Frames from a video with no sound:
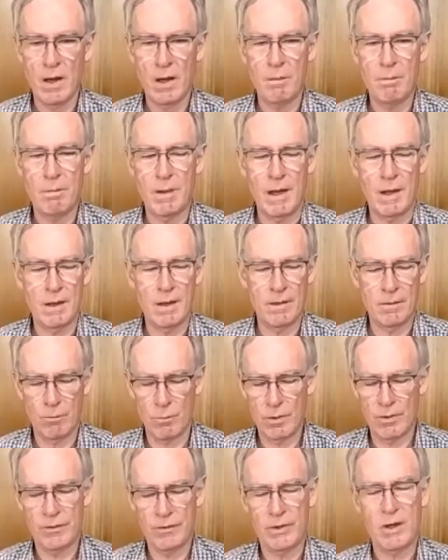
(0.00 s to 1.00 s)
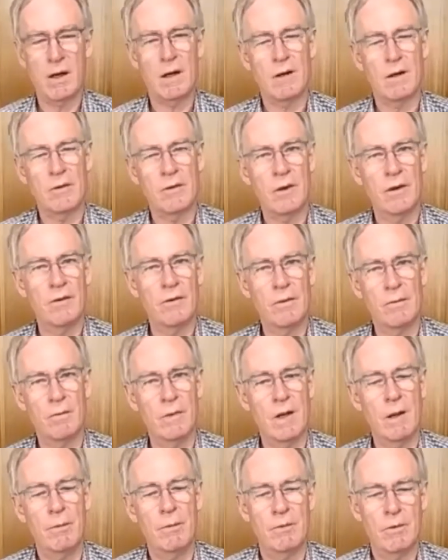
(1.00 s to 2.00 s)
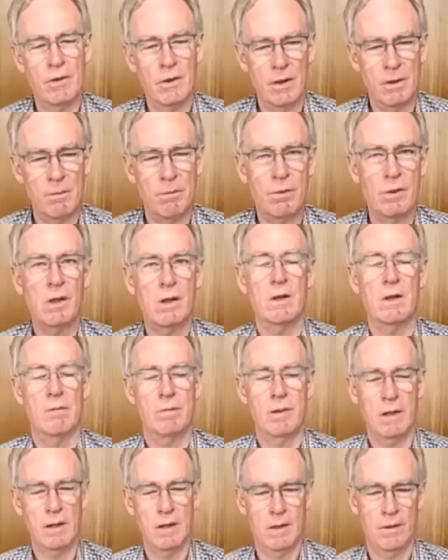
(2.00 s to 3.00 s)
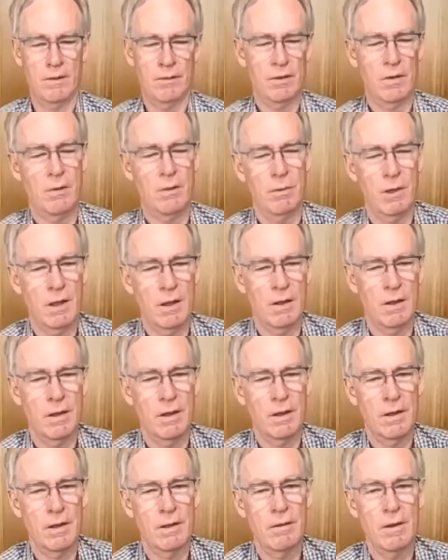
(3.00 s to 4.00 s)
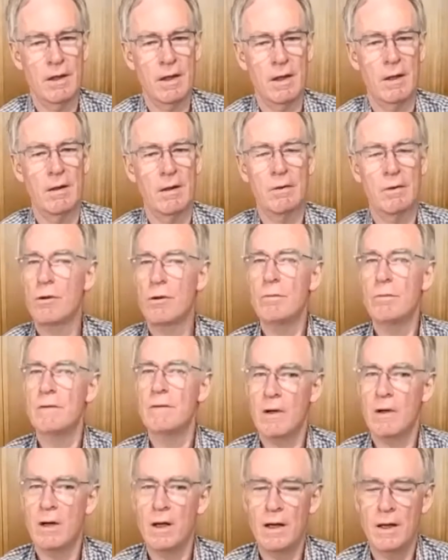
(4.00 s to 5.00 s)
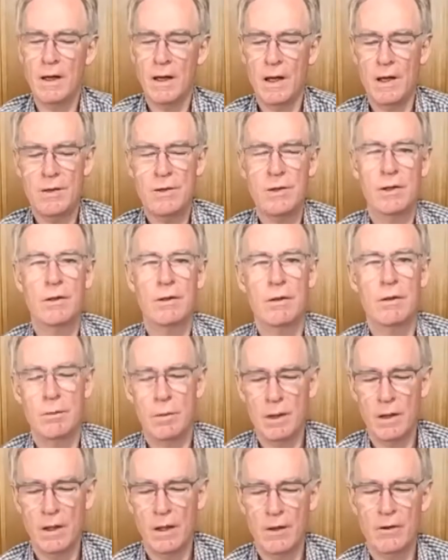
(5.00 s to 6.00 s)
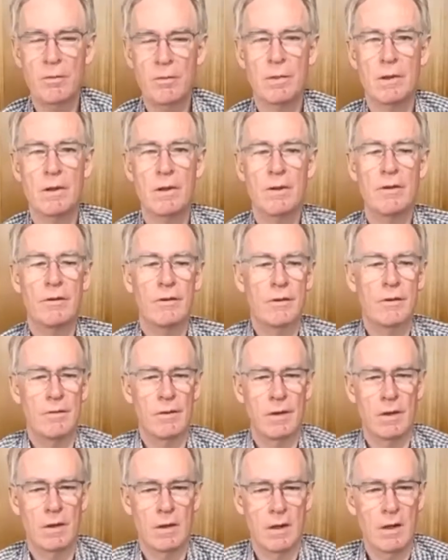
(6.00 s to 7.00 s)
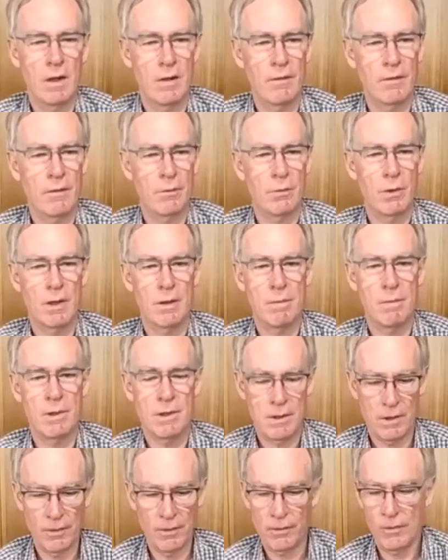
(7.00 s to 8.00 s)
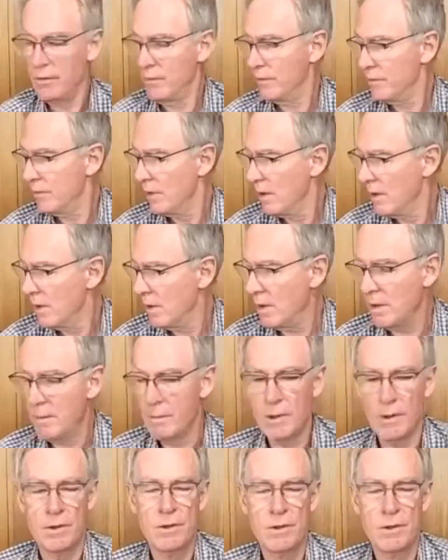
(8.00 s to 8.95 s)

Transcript: But we're starting to see some absolutely brilliant Pinots coming out of that area now. It could be vine age, it could be the experience of the wine producers, I'm not